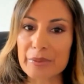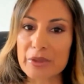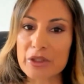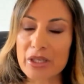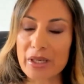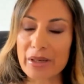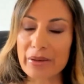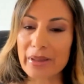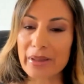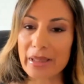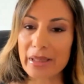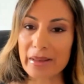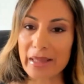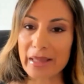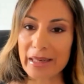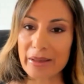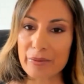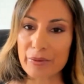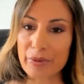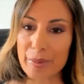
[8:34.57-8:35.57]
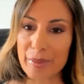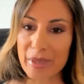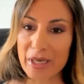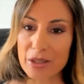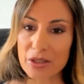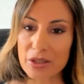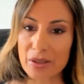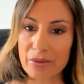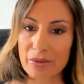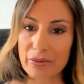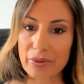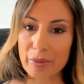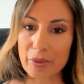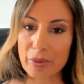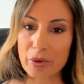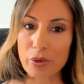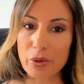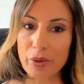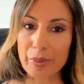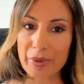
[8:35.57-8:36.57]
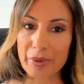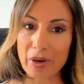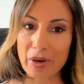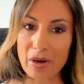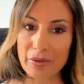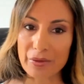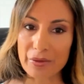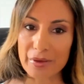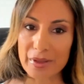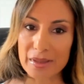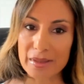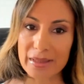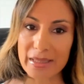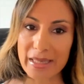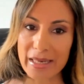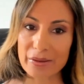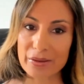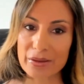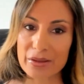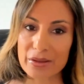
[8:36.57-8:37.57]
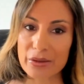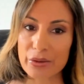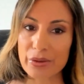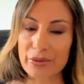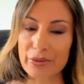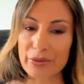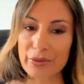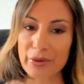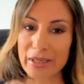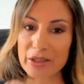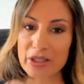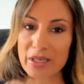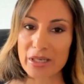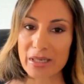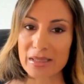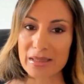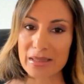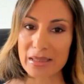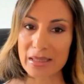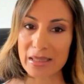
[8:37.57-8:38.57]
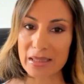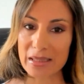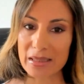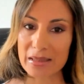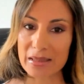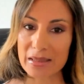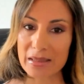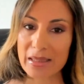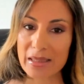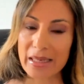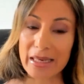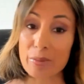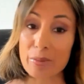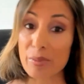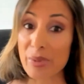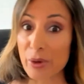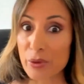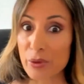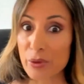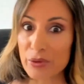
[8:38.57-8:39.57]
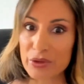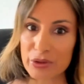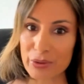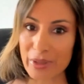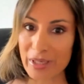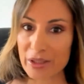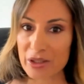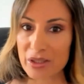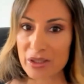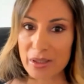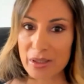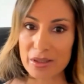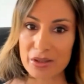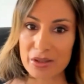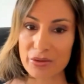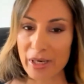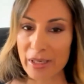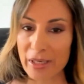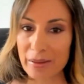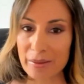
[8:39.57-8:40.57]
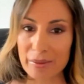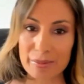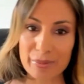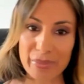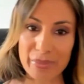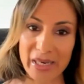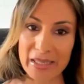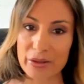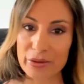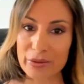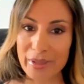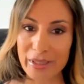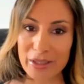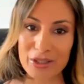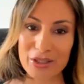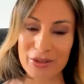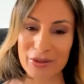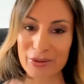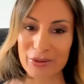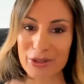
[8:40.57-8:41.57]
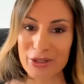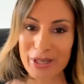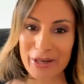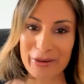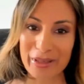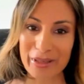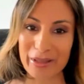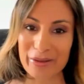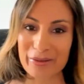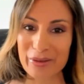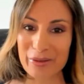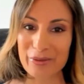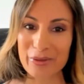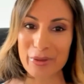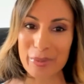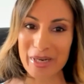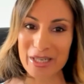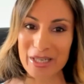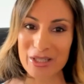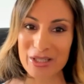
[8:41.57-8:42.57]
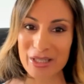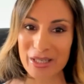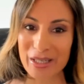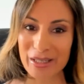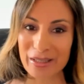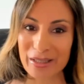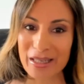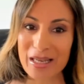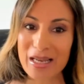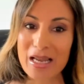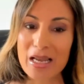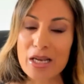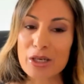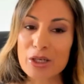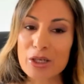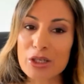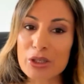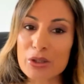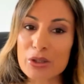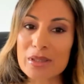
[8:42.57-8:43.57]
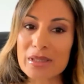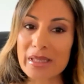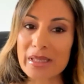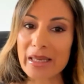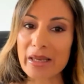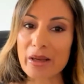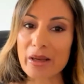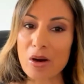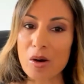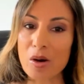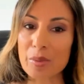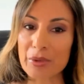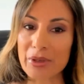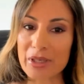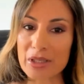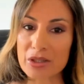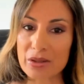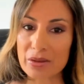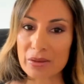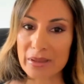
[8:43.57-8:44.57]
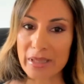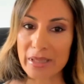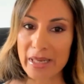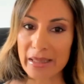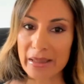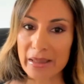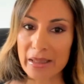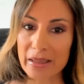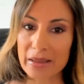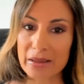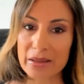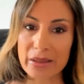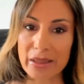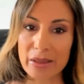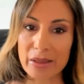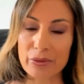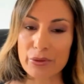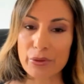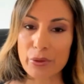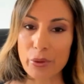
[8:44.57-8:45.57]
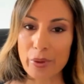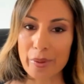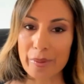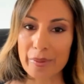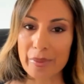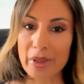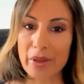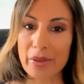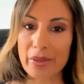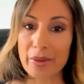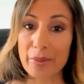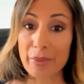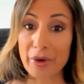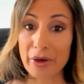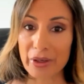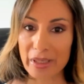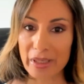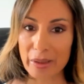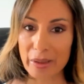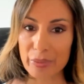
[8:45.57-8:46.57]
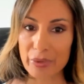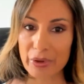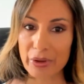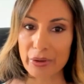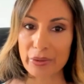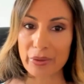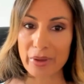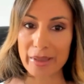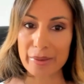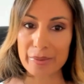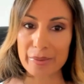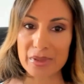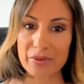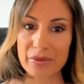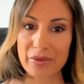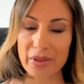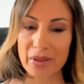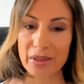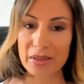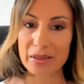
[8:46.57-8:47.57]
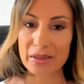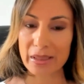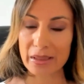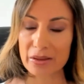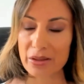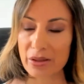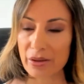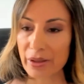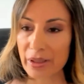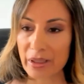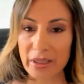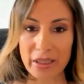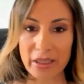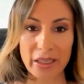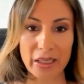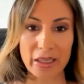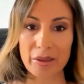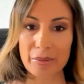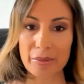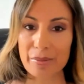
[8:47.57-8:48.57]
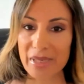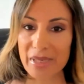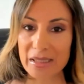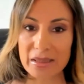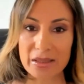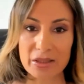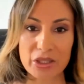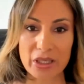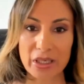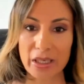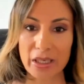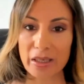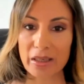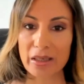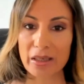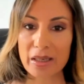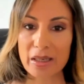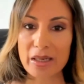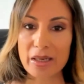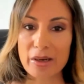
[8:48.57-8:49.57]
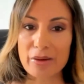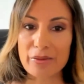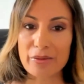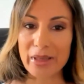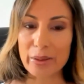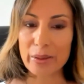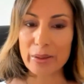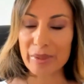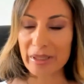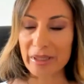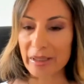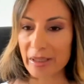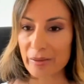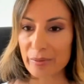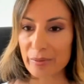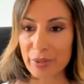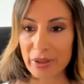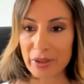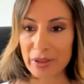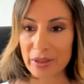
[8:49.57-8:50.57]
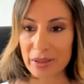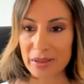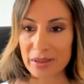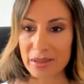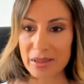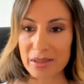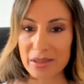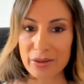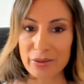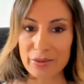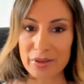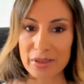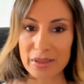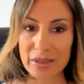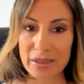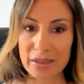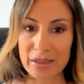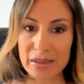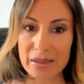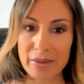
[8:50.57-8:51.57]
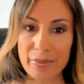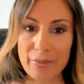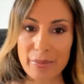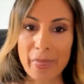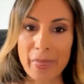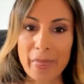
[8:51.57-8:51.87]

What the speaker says: sharing that information from corporate office down to the franchisees in both directions, right? Bidirectional sharing of information, using operational data to inform the marketing programs for things like targeting, messaging, availability of products and services,